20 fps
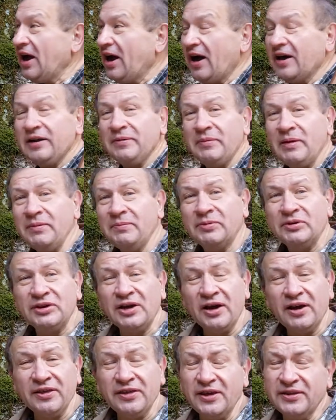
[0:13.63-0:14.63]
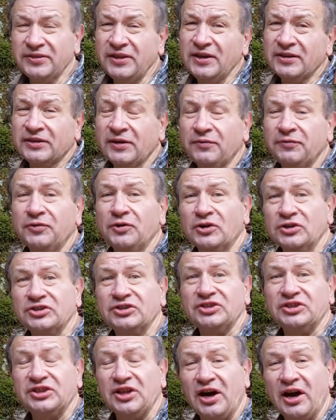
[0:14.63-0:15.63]
I remember, I think the
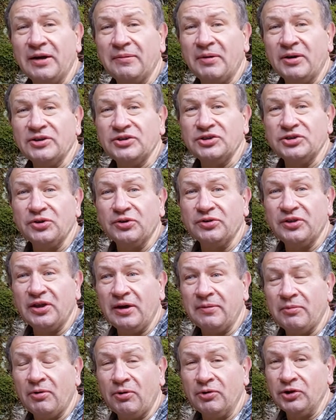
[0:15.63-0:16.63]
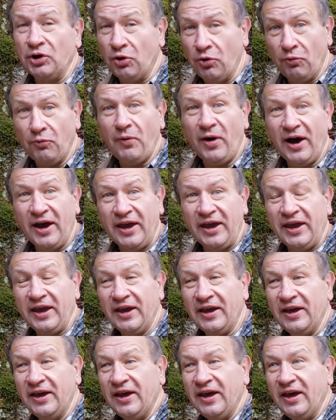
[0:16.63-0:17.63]
first time I saw them on Hawaii,
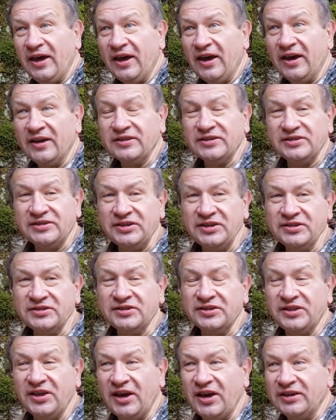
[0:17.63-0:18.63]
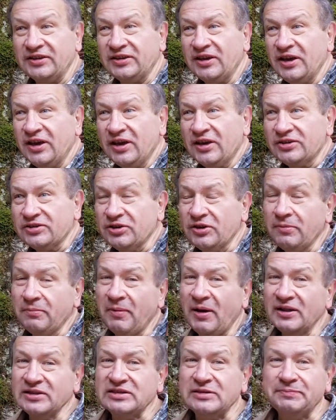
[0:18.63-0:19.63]
and since that saw
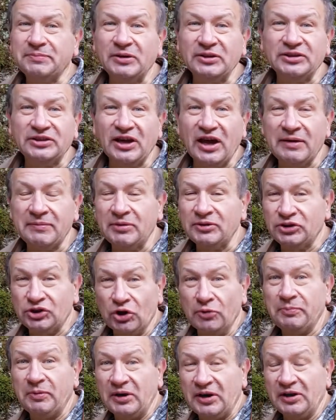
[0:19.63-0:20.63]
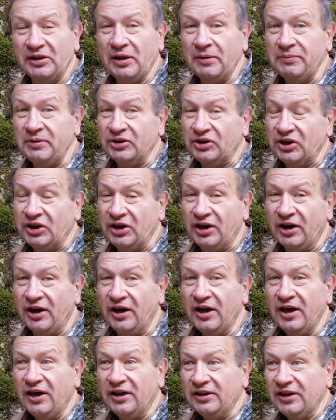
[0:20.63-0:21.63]
multiple times in tropical America,
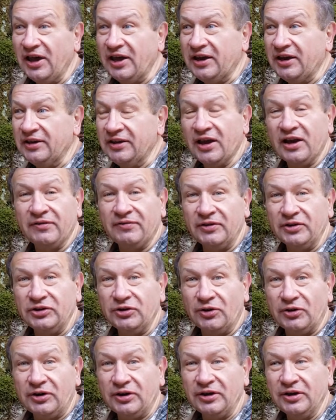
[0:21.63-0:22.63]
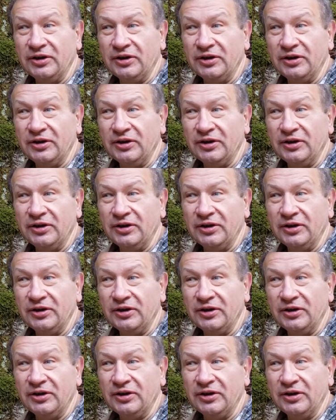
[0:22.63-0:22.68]
like in Ecuador.